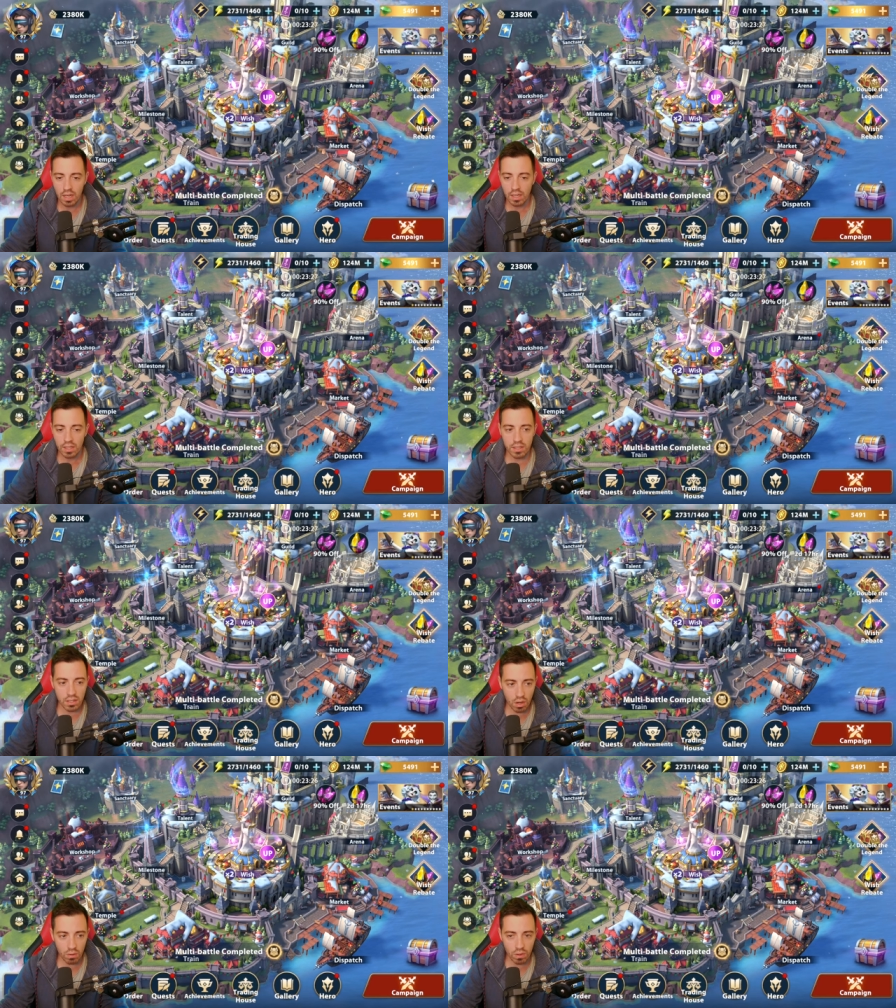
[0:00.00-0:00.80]

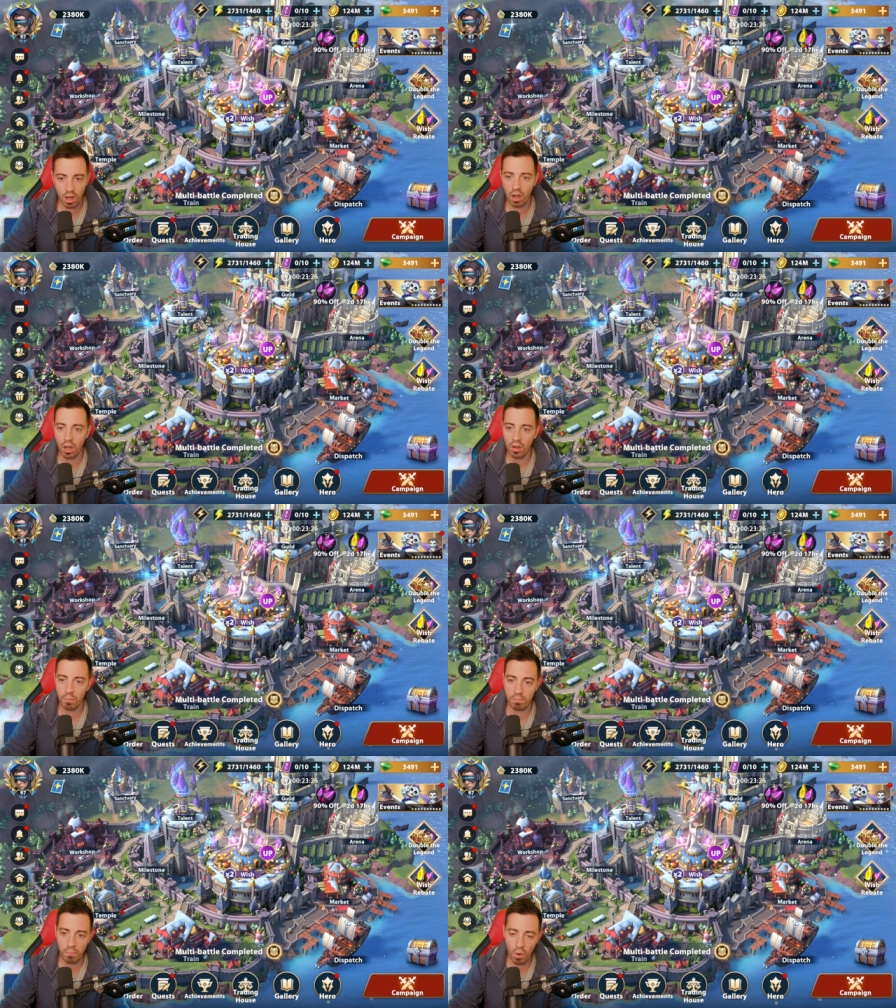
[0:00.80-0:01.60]
So
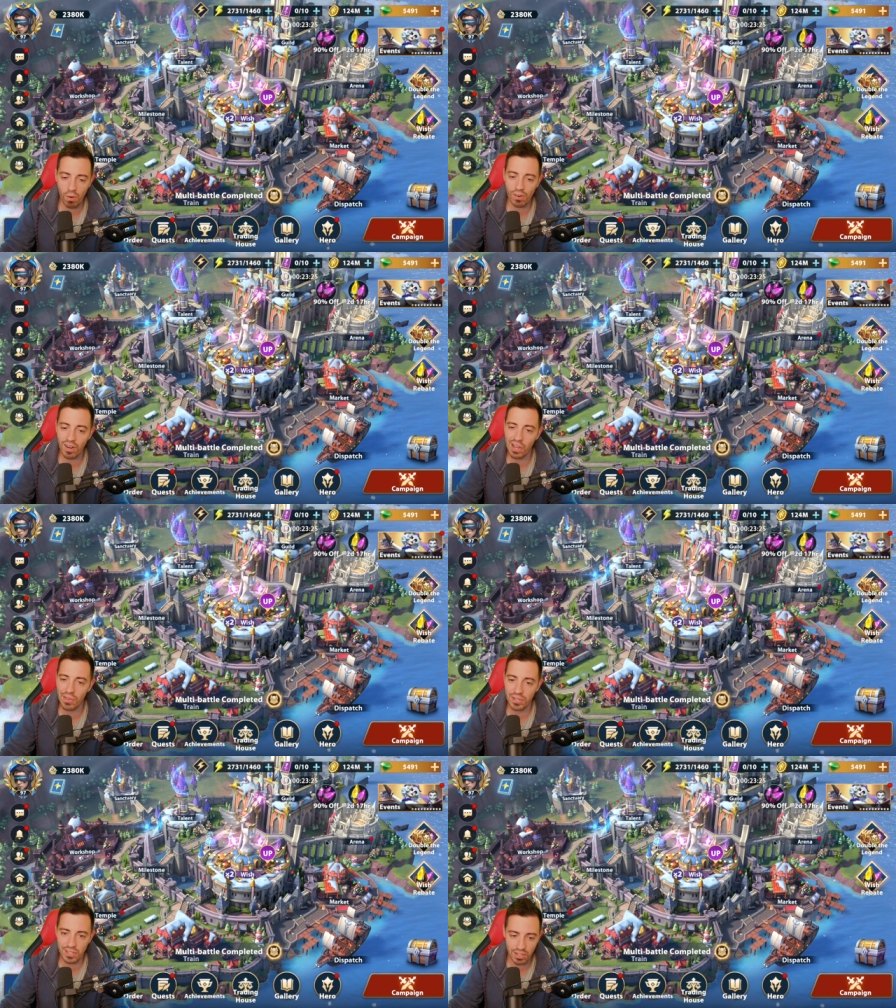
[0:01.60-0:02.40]
more
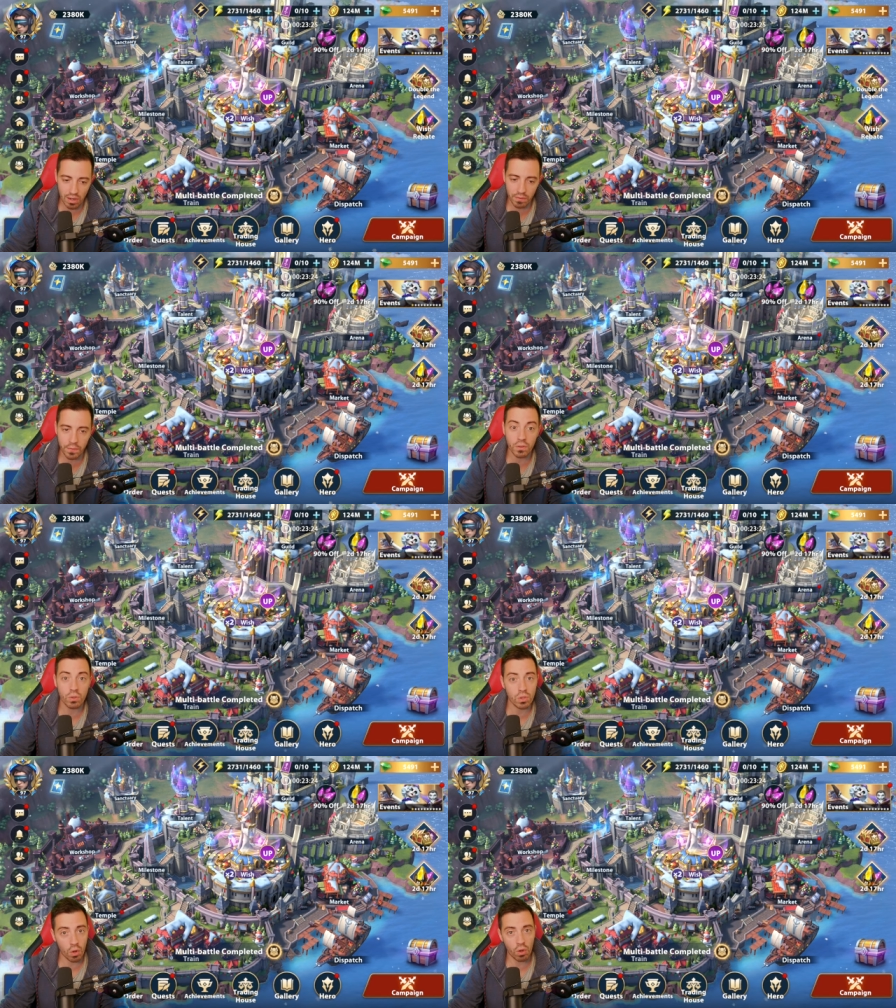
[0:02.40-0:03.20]
stuff to talk